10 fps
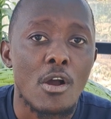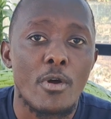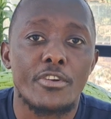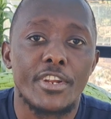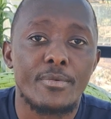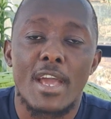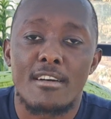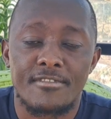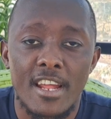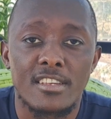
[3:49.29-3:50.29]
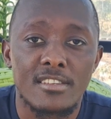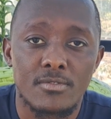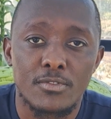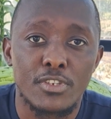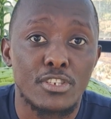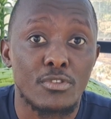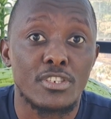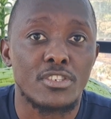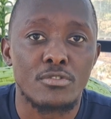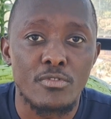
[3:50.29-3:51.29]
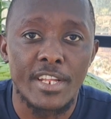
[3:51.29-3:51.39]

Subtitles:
where already we have rankings for 2022.